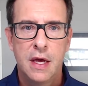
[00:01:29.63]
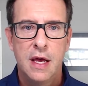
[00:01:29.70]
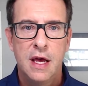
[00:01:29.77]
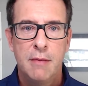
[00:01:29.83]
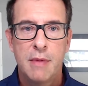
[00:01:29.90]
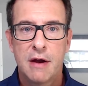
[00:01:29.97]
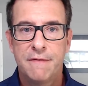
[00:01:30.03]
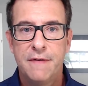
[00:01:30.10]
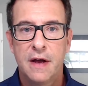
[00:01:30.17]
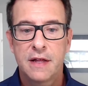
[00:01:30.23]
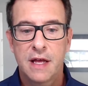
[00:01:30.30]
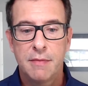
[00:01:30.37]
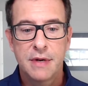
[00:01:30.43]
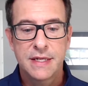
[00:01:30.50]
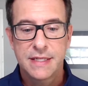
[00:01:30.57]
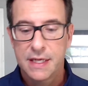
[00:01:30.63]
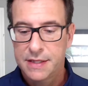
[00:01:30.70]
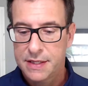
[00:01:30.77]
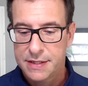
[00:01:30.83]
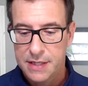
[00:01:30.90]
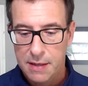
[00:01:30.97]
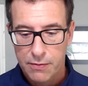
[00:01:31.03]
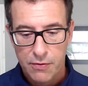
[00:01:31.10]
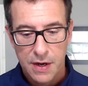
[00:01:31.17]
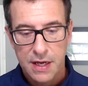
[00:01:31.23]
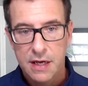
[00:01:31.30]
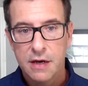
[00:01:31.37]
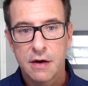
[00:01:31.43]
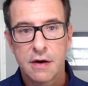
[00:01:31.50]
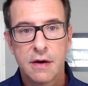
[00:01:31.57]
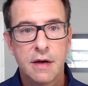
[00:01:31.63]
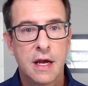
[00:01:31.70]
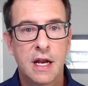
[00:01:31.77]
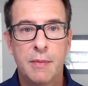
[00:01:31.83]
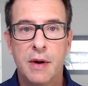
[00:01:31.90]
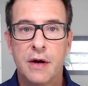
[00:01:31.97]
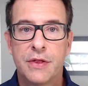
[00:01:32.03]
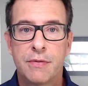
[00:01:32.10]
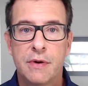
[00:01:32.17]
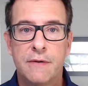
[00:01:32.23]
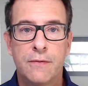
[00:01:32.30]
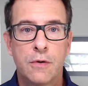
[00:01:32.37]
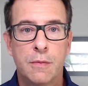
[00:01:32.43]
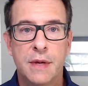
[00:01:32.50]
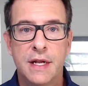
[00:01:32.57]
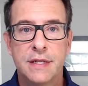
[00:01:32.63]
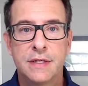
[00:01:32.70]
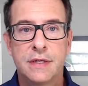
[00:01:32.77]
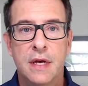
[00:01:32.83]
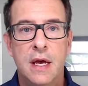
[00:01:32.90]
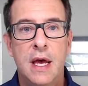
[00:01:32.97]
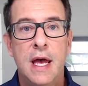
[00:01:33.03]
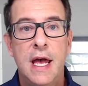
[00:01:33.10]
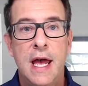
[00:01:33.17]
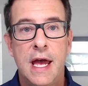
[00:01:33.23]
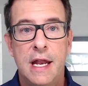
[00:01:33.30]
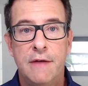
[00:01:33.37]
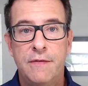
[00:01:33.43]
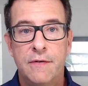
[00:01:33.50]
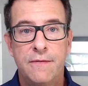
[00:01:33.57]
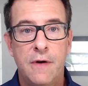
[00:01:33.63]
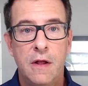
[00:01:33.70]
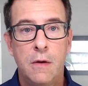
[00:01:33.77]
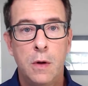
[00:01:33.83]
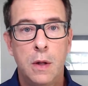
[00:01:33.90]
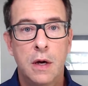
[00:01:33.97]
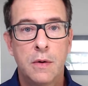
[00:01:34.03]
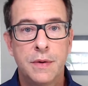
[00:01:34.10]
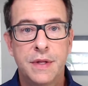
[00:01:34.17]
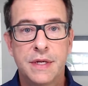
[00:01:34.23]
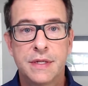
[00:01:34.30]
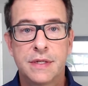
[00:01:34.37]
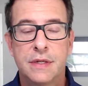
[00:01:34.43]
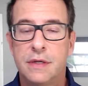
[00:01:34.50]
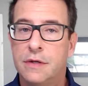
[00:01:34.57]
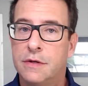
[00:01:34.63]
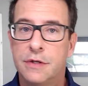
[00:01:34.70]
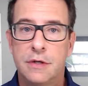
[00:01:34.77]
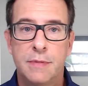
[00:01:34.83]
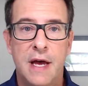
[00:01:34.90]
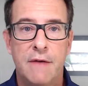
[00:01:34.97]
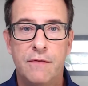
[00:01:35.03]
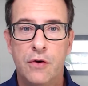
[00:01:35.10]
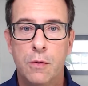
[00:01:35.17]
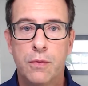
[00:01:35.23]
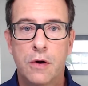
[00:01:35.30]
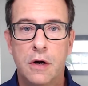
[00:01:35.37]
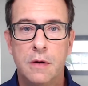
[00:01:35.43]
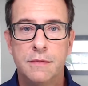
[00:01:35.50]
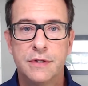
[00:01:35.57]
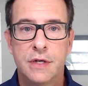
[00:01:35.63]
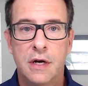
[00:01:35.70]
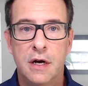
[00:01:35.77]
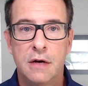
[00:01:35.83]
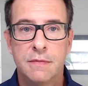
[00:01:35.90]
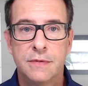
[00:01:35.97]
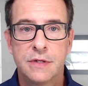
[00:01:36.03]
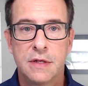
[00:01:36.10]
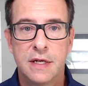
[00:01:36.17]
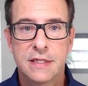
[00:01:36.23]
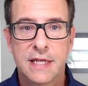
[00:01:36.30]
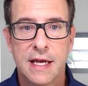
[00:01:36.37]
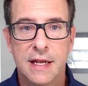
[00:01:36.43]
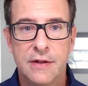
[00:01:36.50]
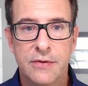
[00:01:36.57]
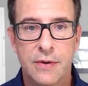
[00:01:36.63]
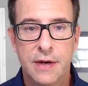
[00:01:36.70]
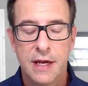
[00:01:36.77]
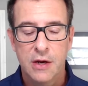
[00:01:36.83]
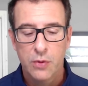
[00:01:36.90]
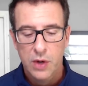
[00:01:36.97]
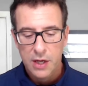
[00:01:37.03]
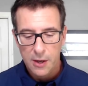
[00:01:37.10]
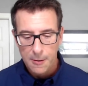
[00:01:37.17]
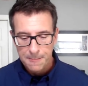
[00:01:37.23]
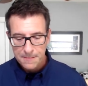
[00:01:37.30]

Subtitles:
Matter of fact, I'm going to set this up right here in about 3 or 4 minutes. And if you follow along with this, you should have no problems at all. So let's get into it. Here we go.